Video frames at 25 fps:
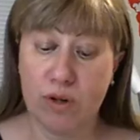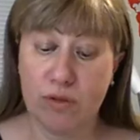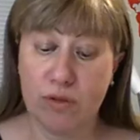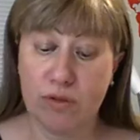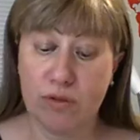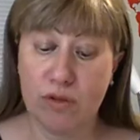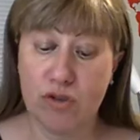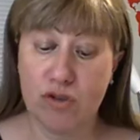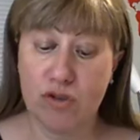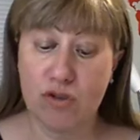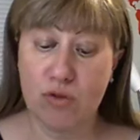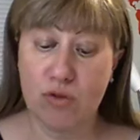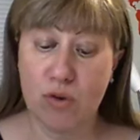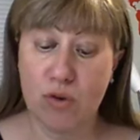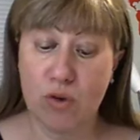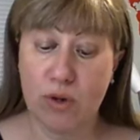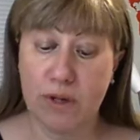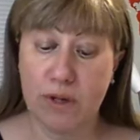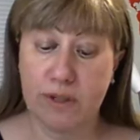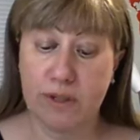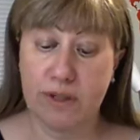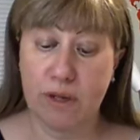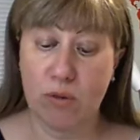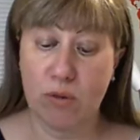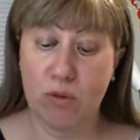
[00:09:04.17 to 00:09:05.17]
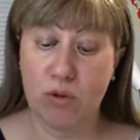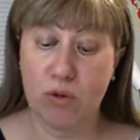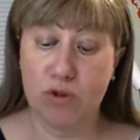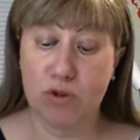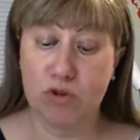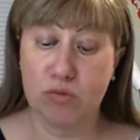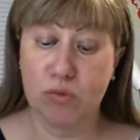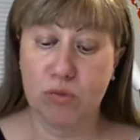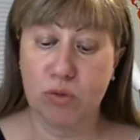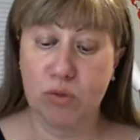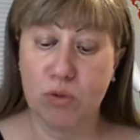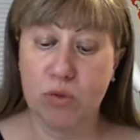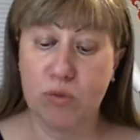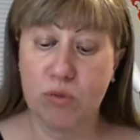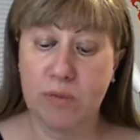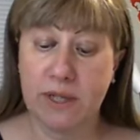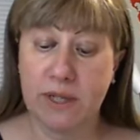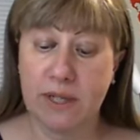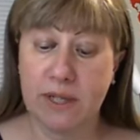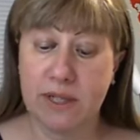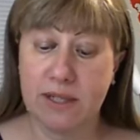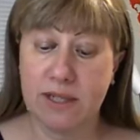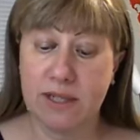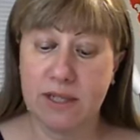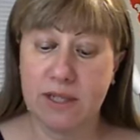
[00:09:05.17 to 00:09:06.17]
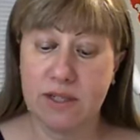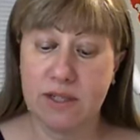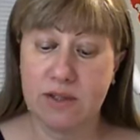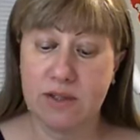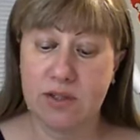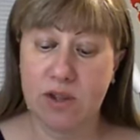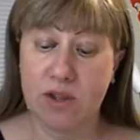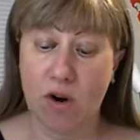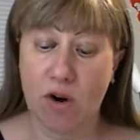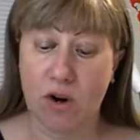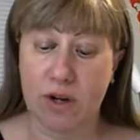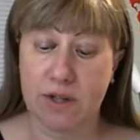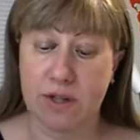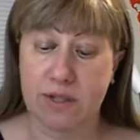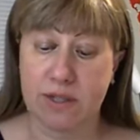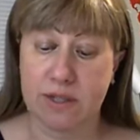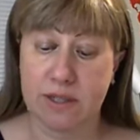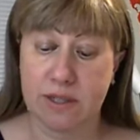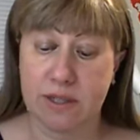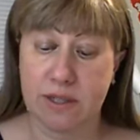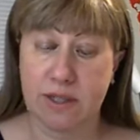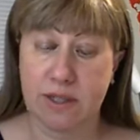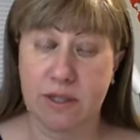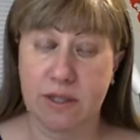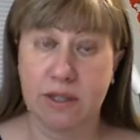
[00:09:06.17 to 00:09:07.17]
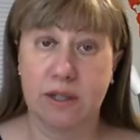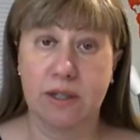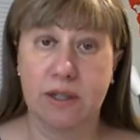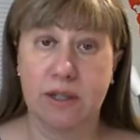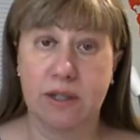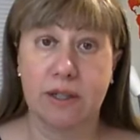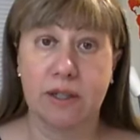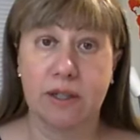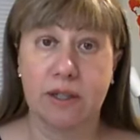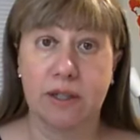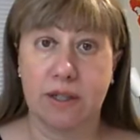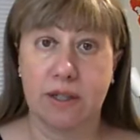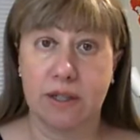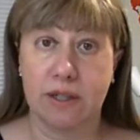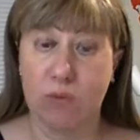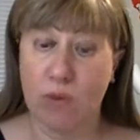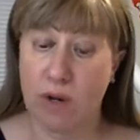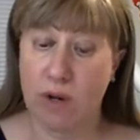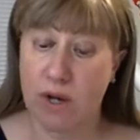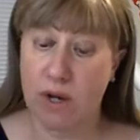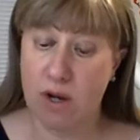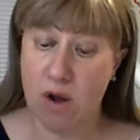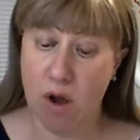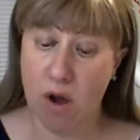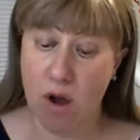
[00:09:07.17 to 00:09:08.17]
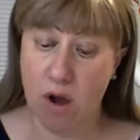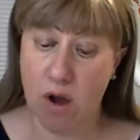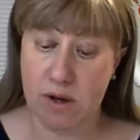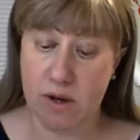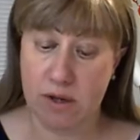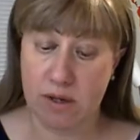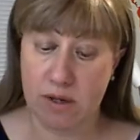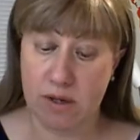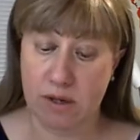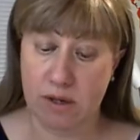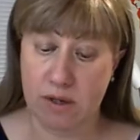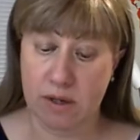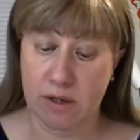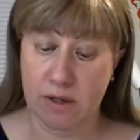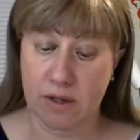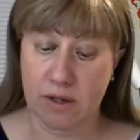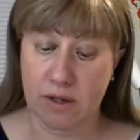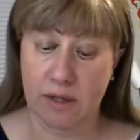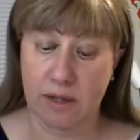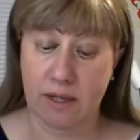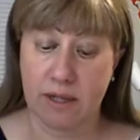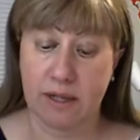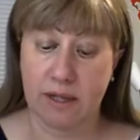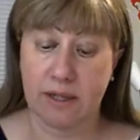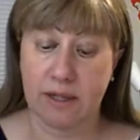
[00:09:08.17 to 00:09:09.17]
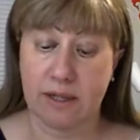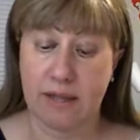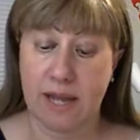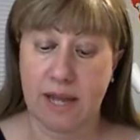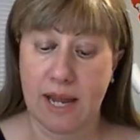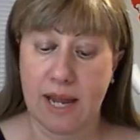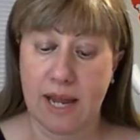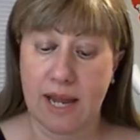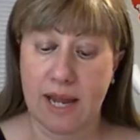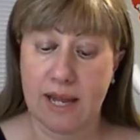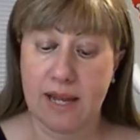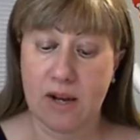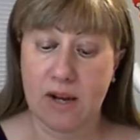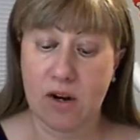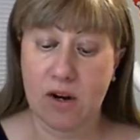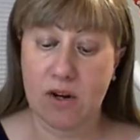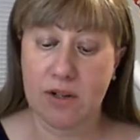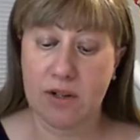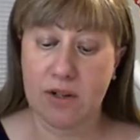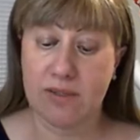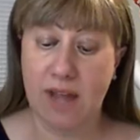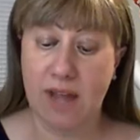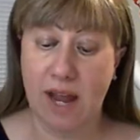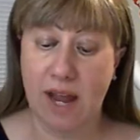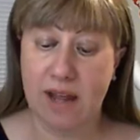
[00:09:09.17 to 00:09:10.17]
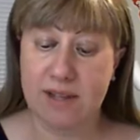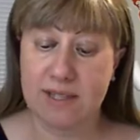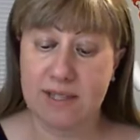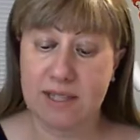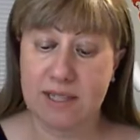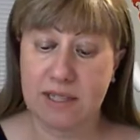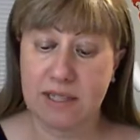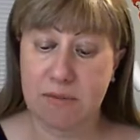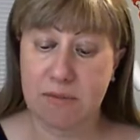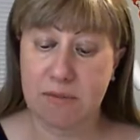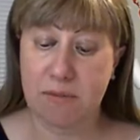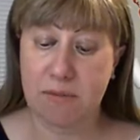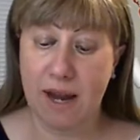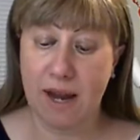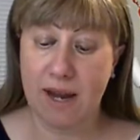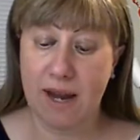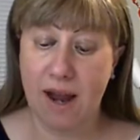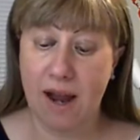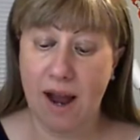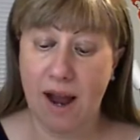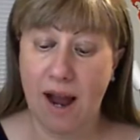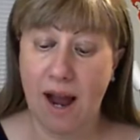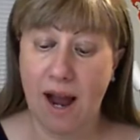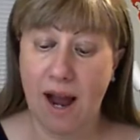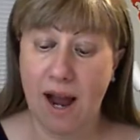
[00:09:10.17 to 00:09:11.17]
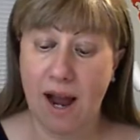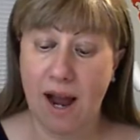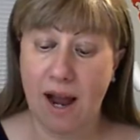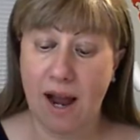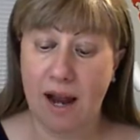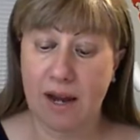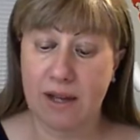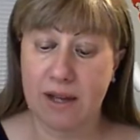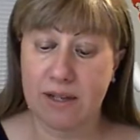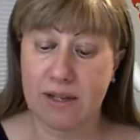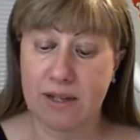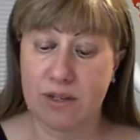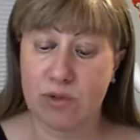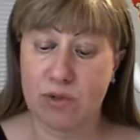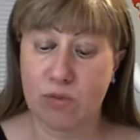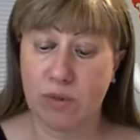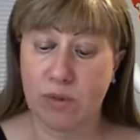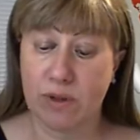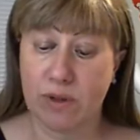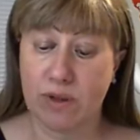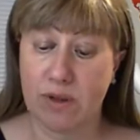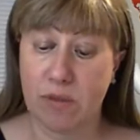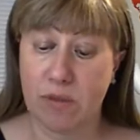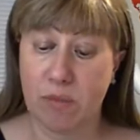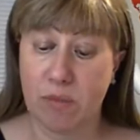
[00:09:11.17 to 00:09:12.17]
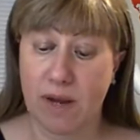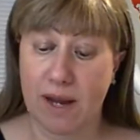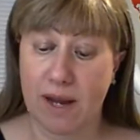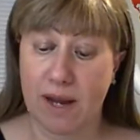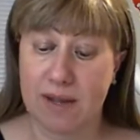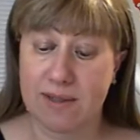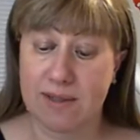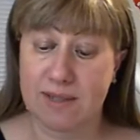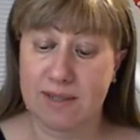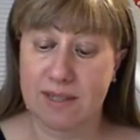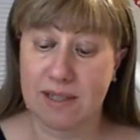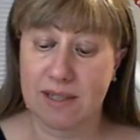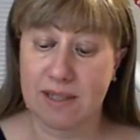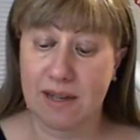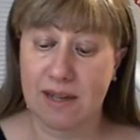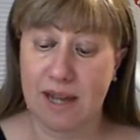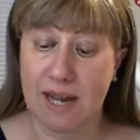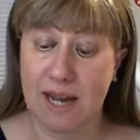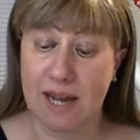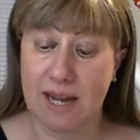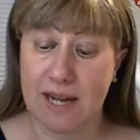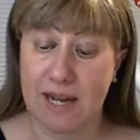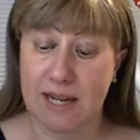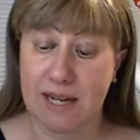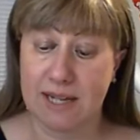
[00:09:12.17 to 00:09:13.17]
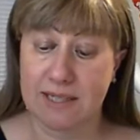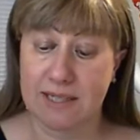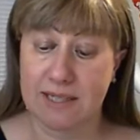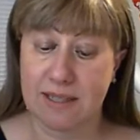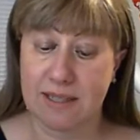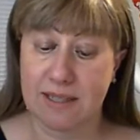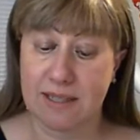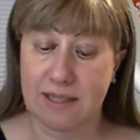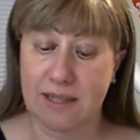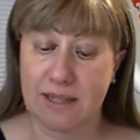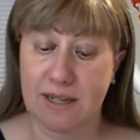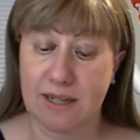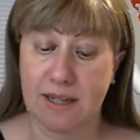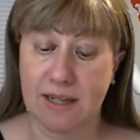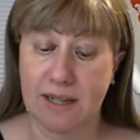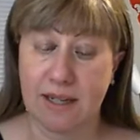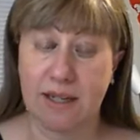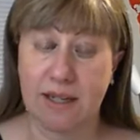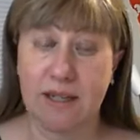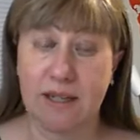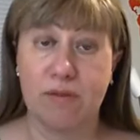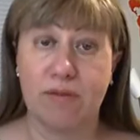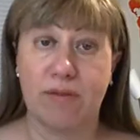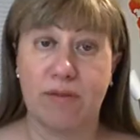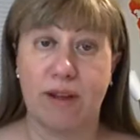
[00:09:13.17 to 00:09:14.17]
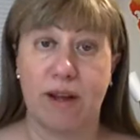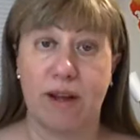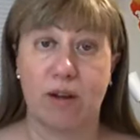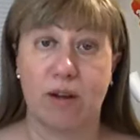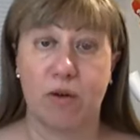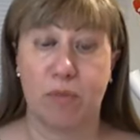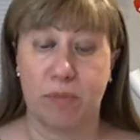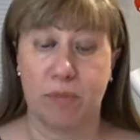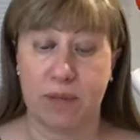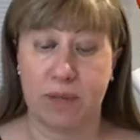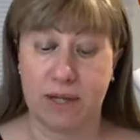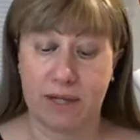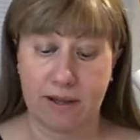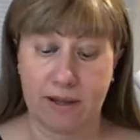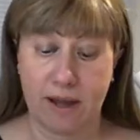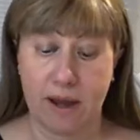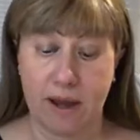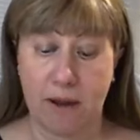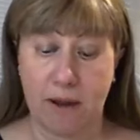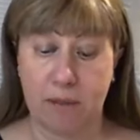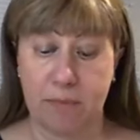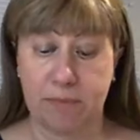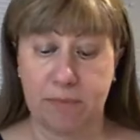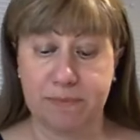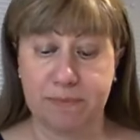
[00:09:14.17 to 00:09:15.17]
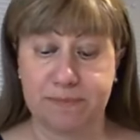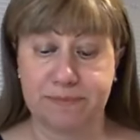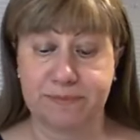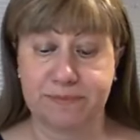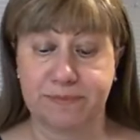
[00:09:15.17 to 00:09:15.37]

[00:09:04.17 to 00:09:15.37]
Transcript: of the joy that was blooming in his heart. He went on, They are dazzling my eyes with the blessed light enveloping them.